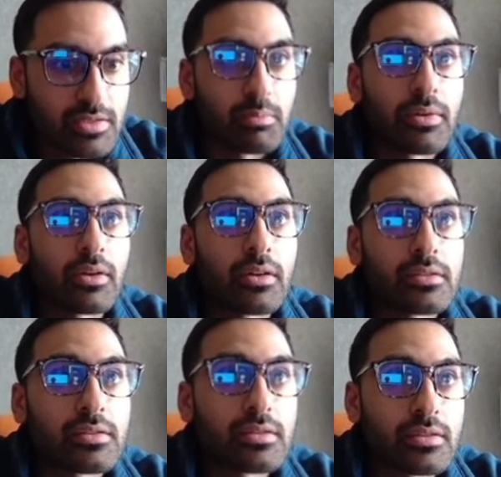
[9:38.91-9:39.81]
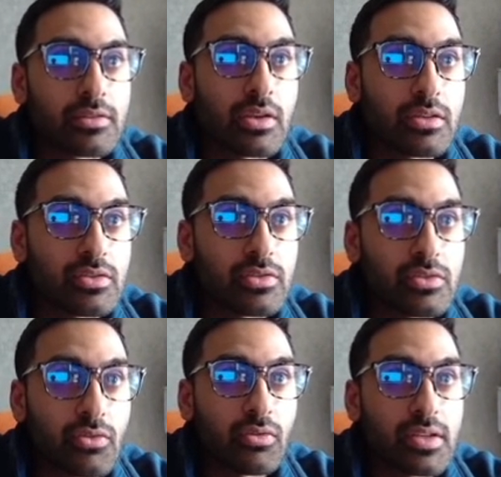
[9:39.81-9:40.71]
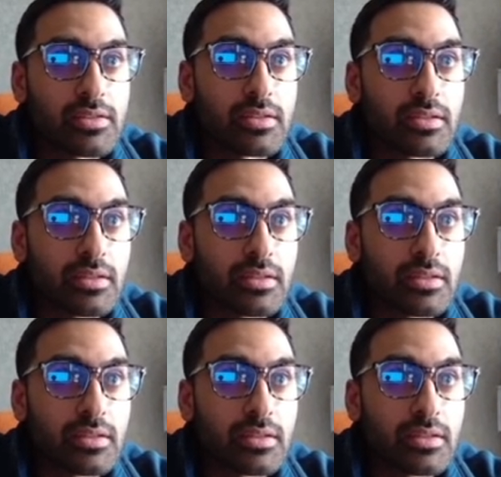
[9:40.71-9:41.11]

to plot. It's just crazy.